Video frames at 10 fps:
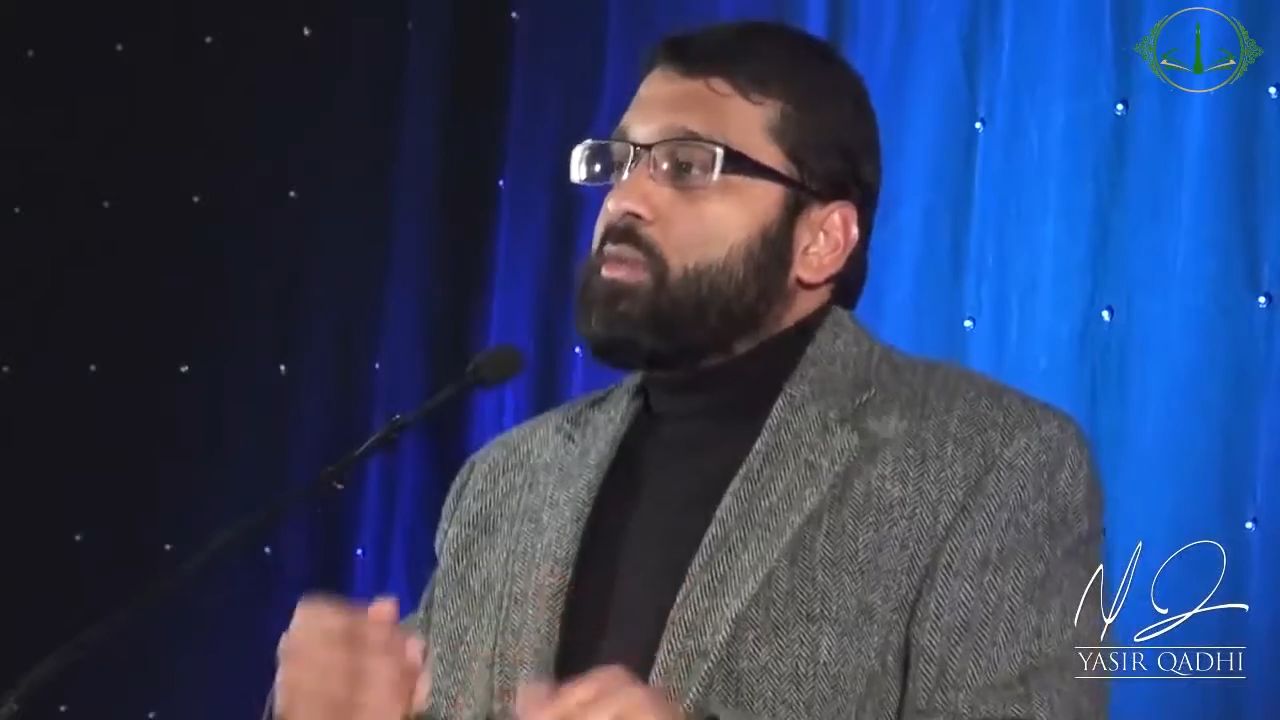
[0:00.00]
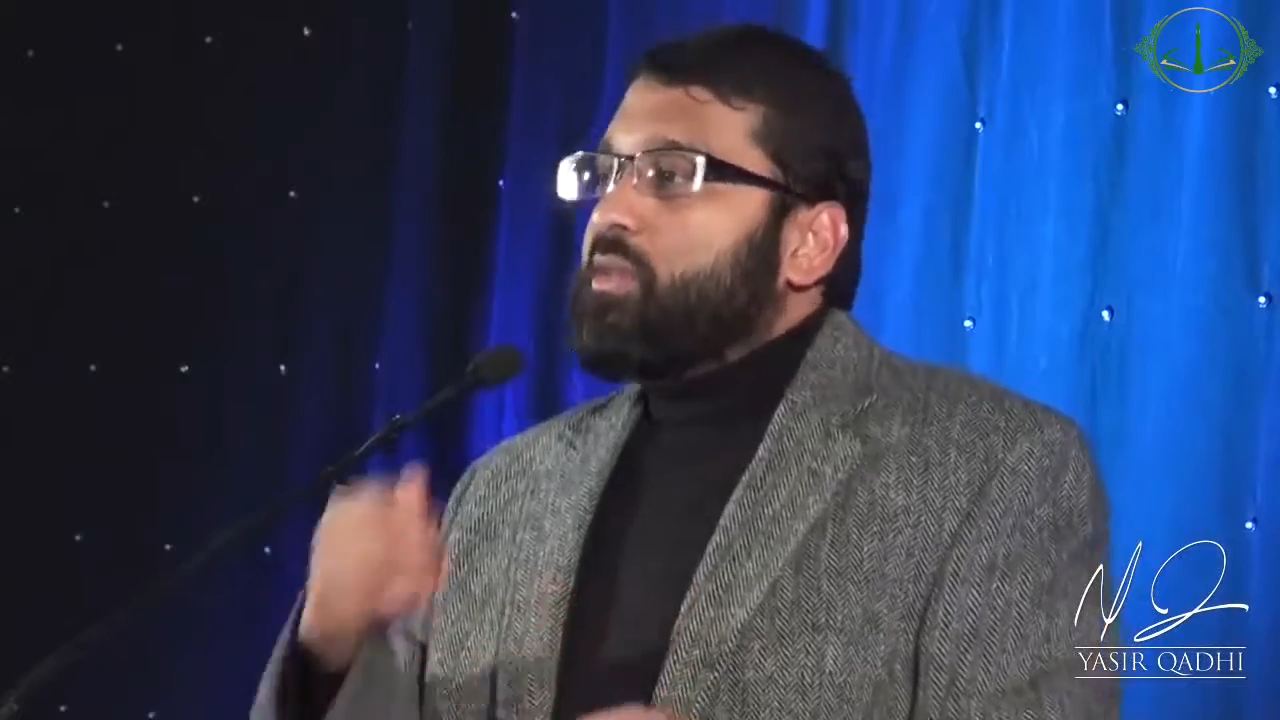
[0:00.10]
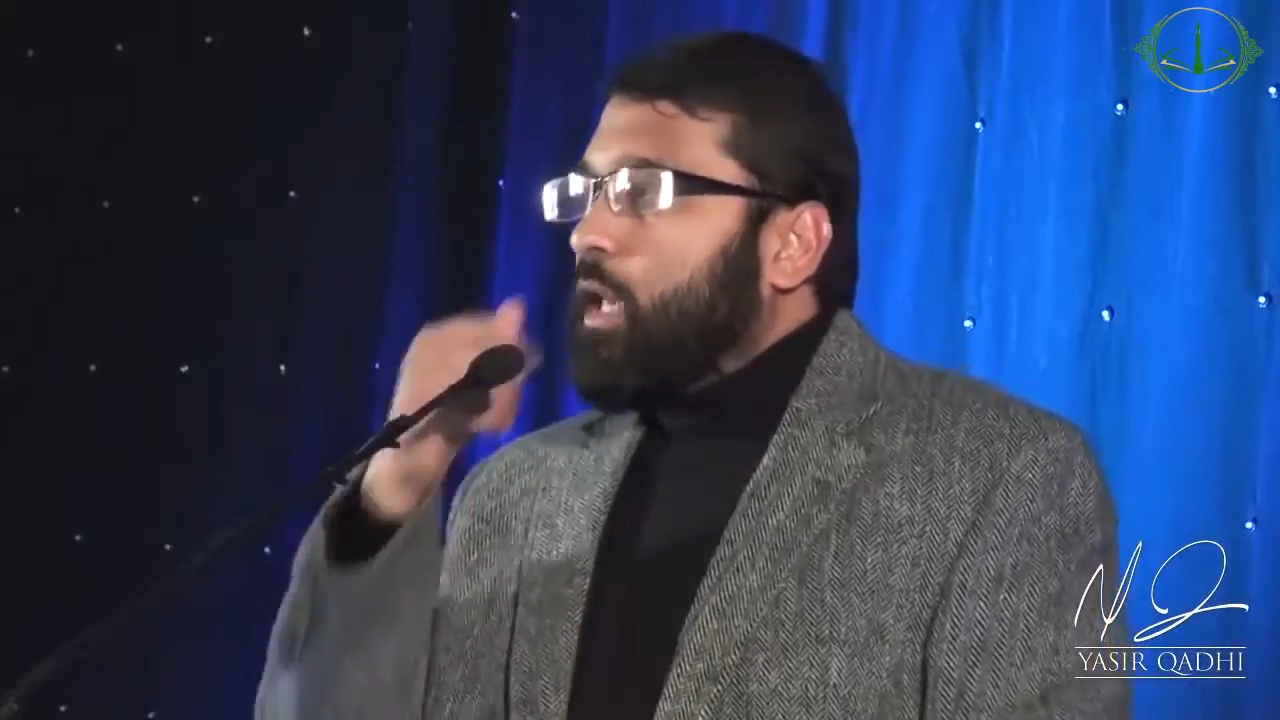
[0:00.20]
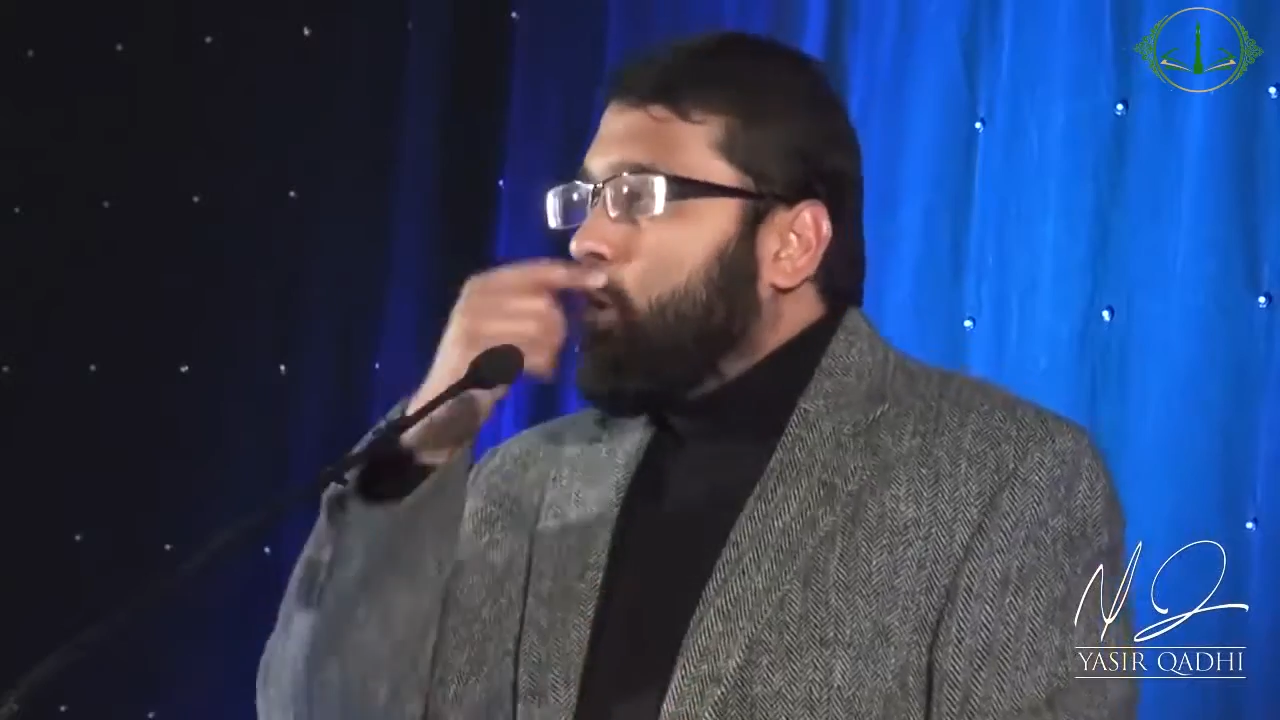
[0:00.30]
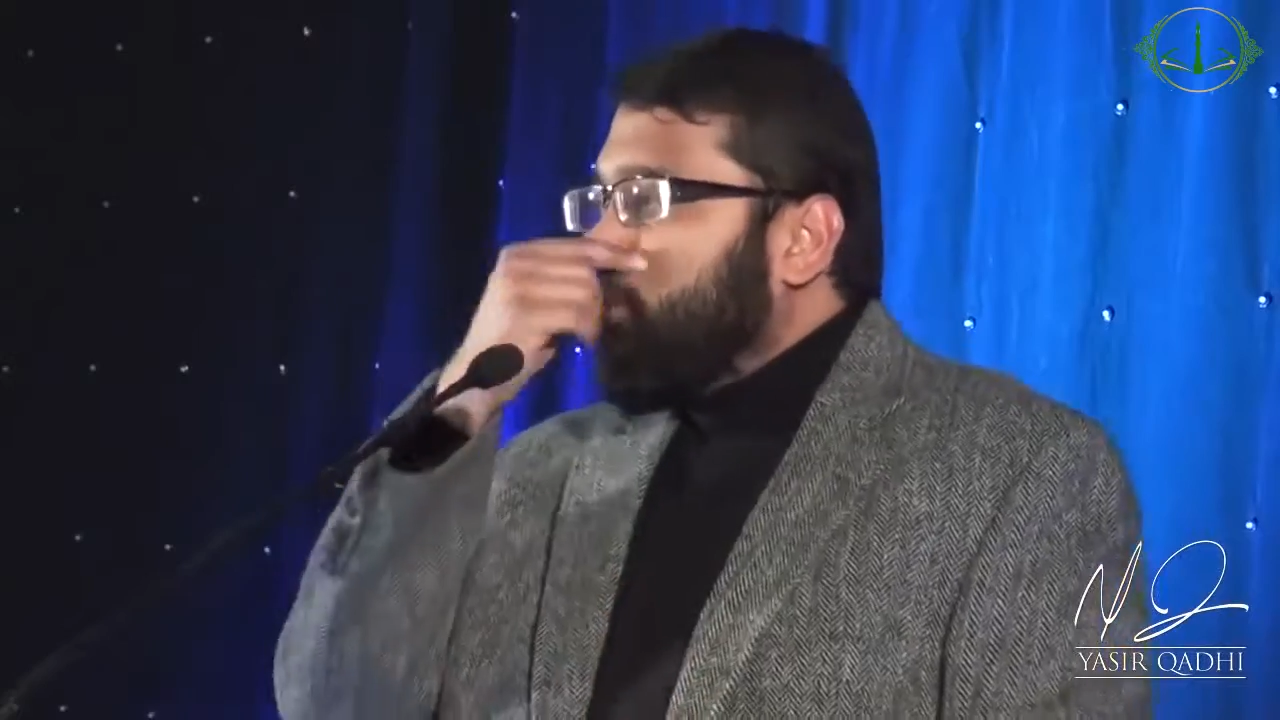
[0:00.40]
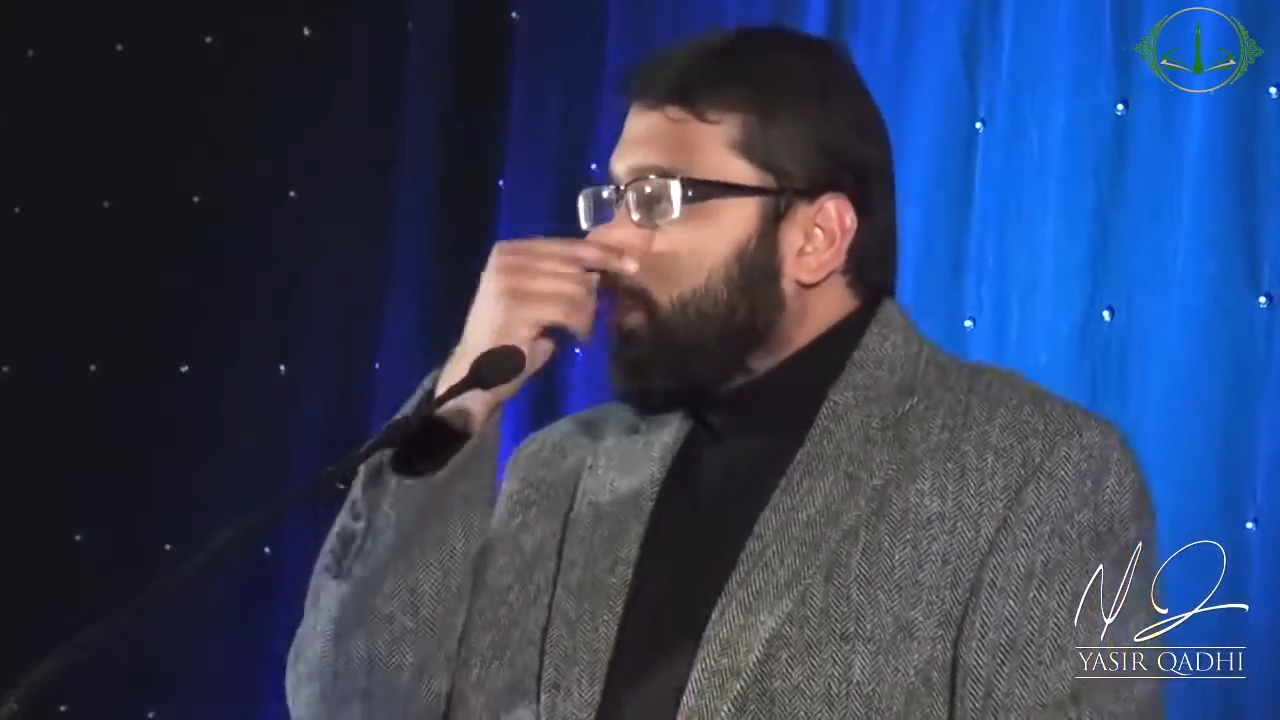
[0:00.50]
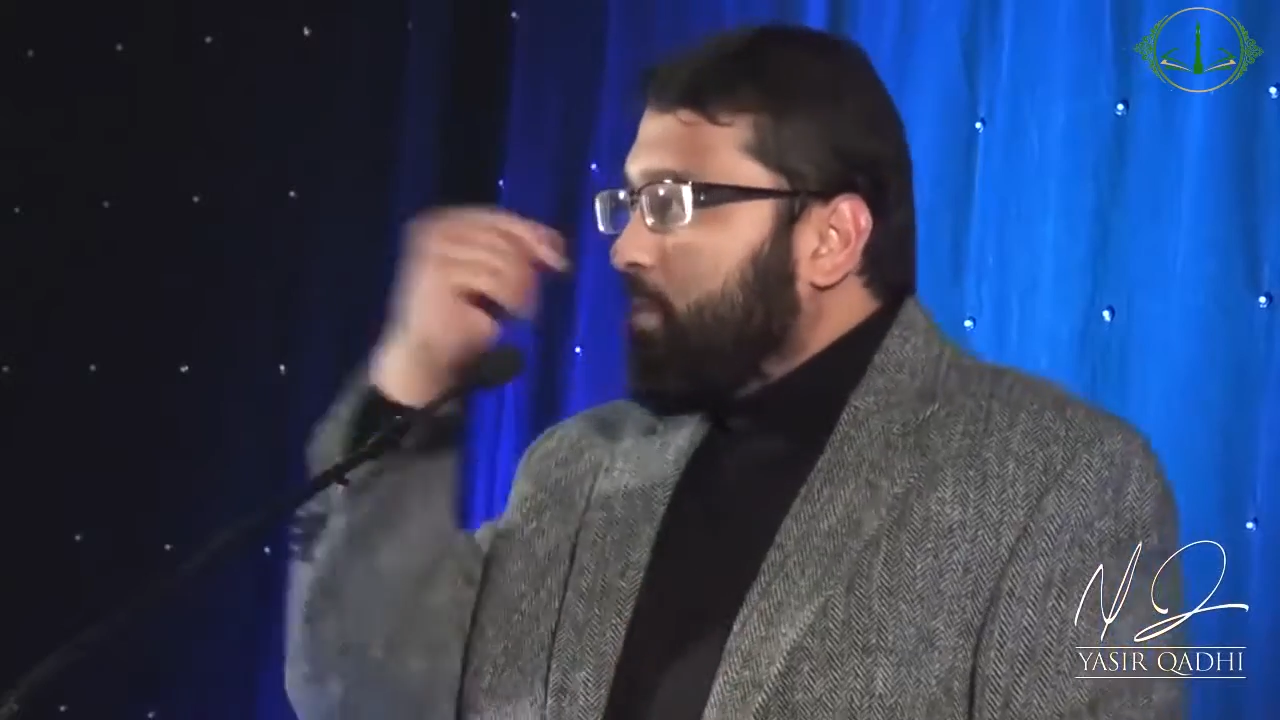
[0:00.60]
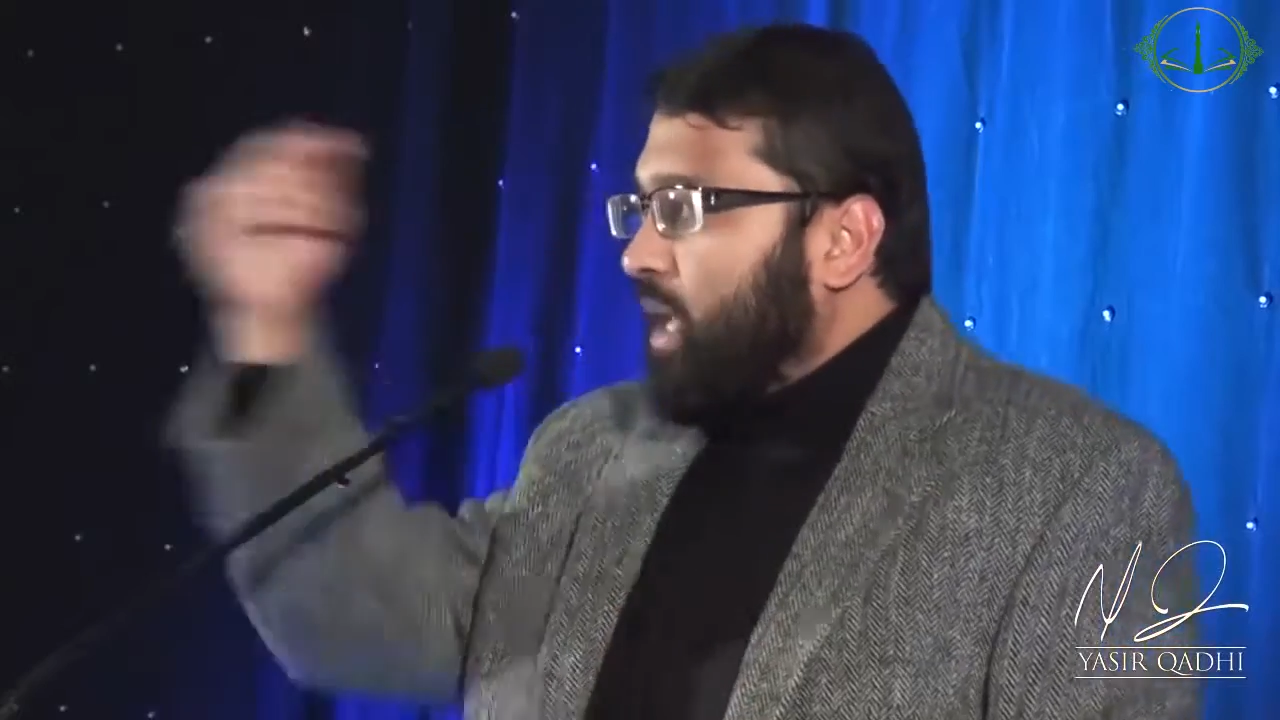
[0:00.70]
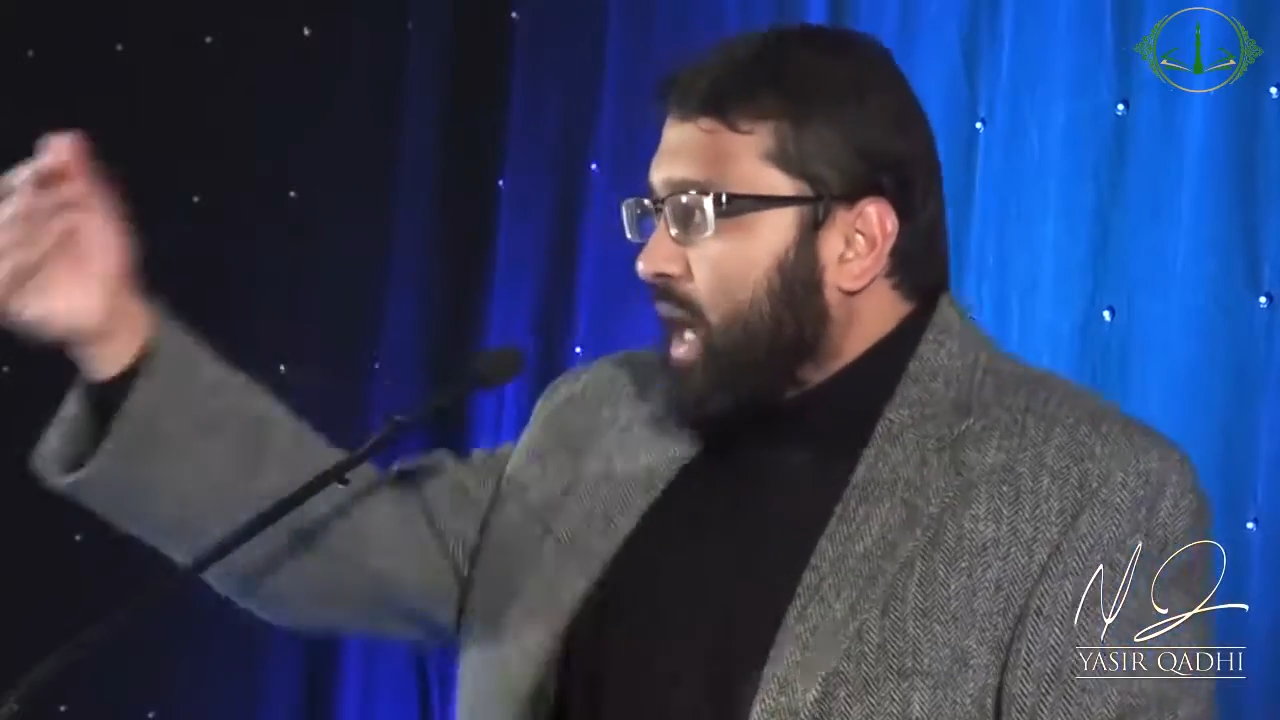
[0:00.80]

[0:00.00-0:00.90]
himself